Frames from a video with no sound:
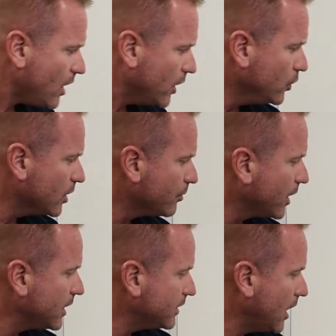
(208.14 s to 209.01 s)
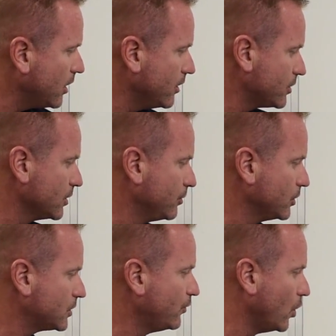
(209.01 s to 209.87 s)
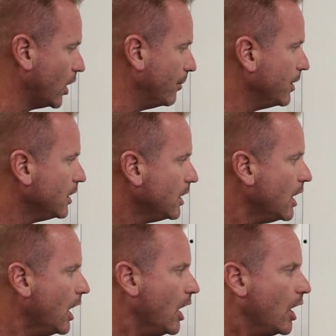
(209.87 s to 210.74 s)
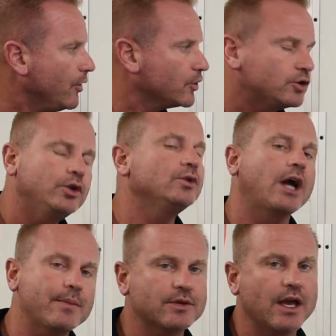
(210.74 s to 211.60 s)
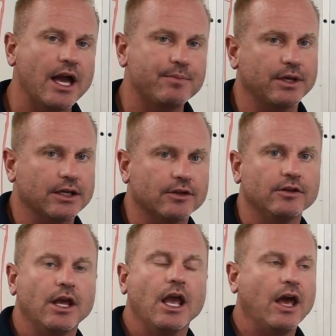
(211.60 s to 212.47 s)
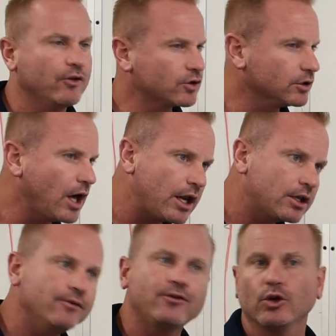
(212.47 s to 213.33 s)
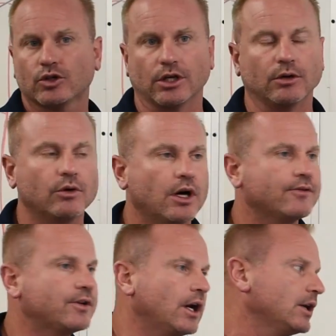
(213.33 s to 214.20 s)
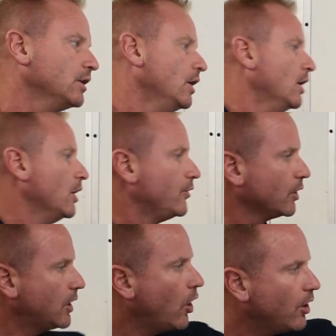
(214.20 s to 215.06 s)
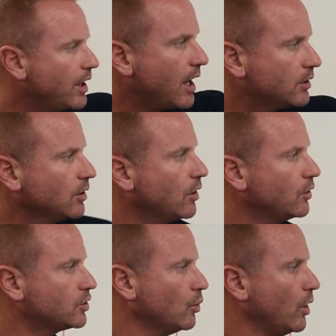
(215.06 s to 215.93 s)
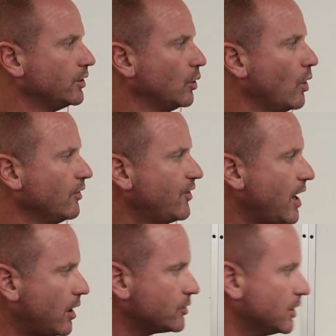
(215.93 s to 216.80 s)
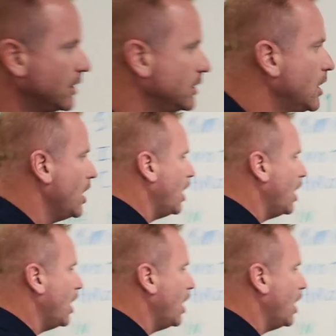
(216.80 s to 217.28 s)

And you can break it down in the simplest form. And there's two types of epi, and there's a lot of confusion. Well, I've got the cardiac dose of 1 to 1,000.